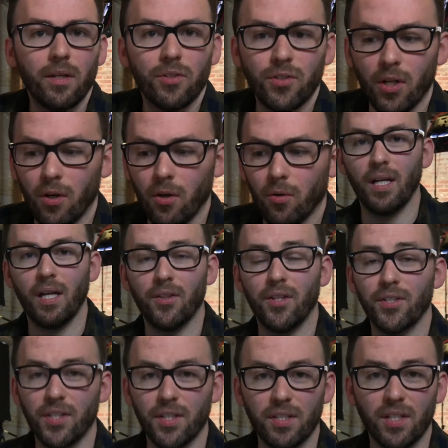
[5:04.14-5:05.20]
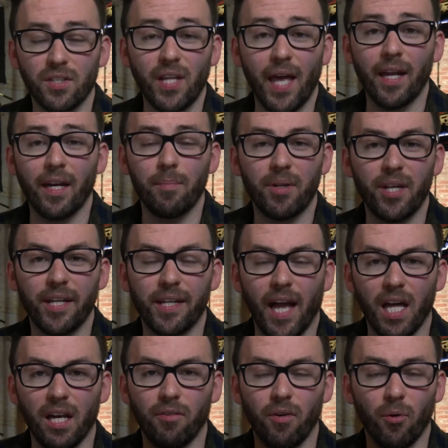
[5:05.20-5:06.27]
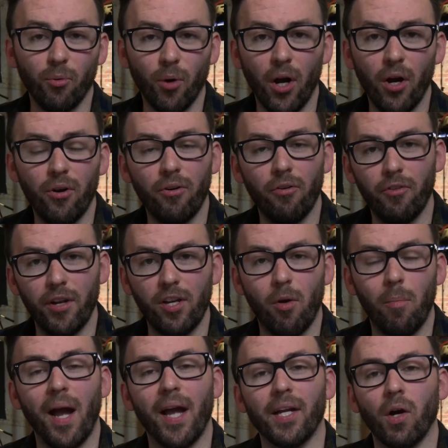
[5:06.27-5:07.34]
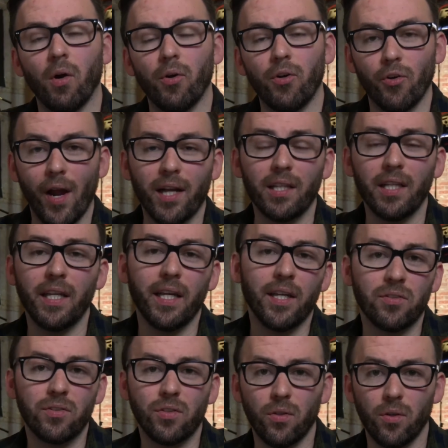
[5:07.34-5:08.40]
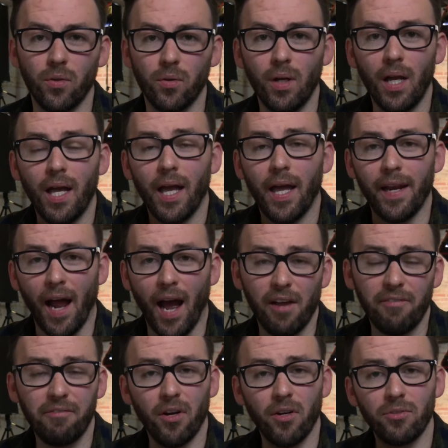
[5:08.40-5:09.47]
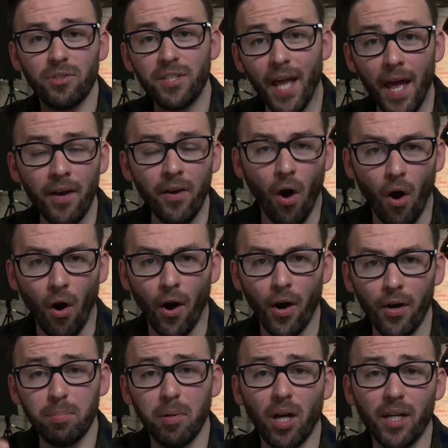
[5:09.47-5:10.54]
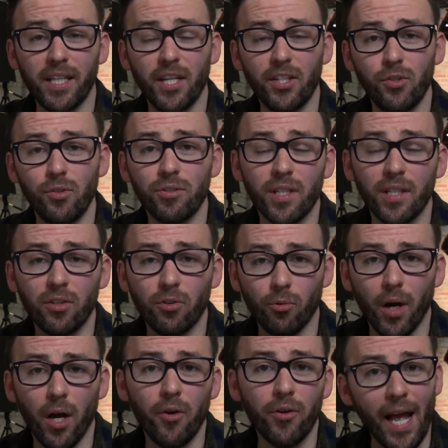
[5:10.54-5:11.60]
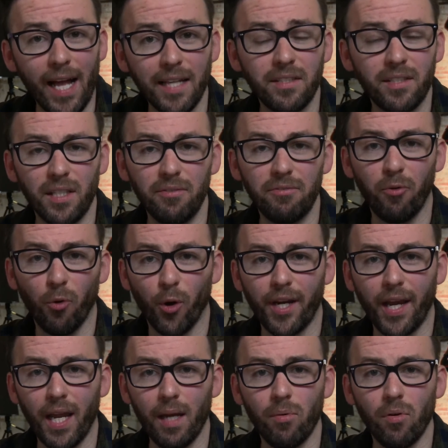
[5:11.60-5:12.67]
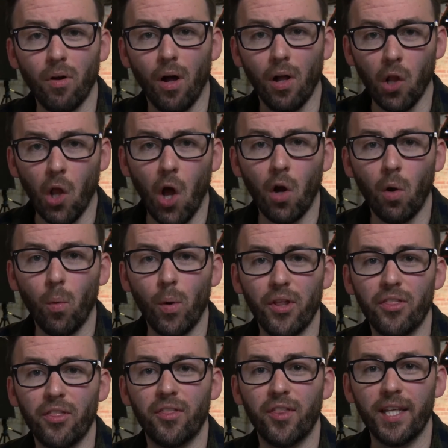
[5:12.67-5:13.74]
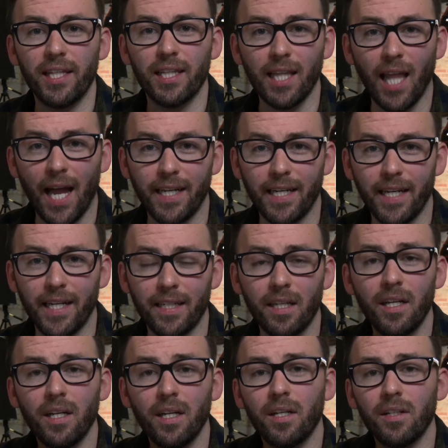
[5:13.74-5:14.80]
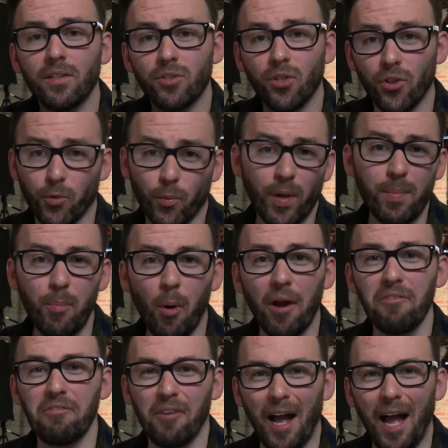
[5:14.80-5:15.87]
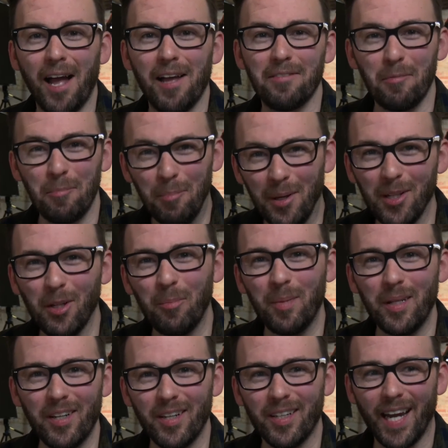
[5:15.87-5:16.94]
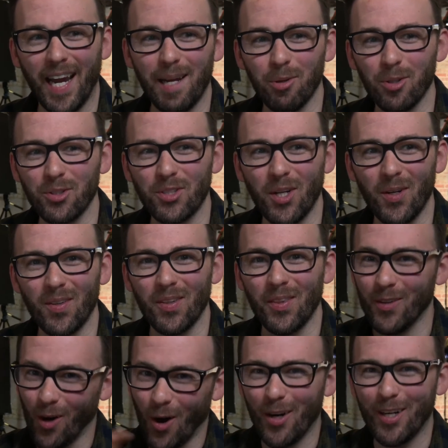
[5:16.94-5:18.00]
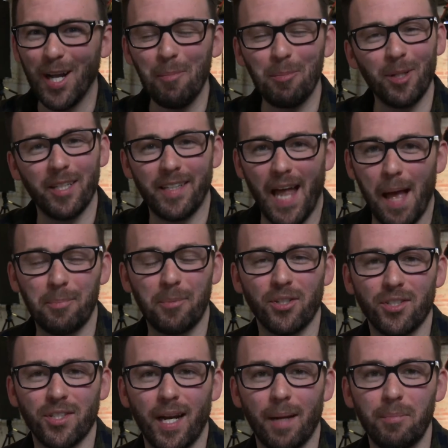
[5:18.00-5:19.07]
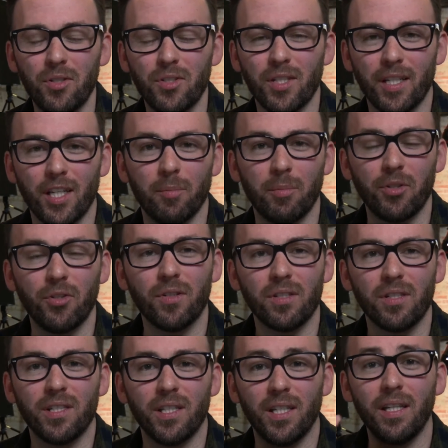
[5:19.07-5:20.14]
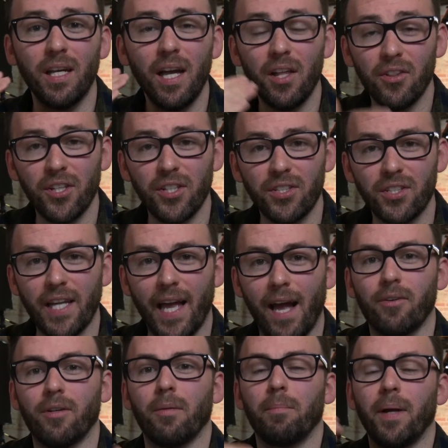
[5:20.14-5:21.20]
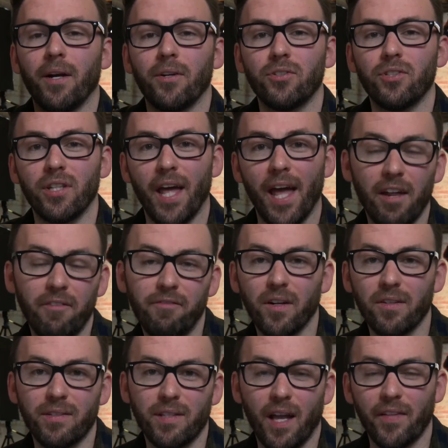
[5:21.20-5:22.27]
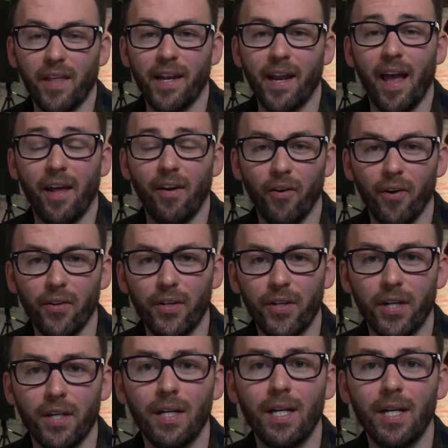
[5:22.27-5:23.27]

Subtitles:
so this is the sound I'm getting out of a Røde VideoMic going directly into an iPhone XR, plugged in using the Røde SC4 cable along with the lightning to 3.5 millimeter cable. So there are a couple adapters that I'm using here, but you can see this sound compared to the headphone sound that I had earlier.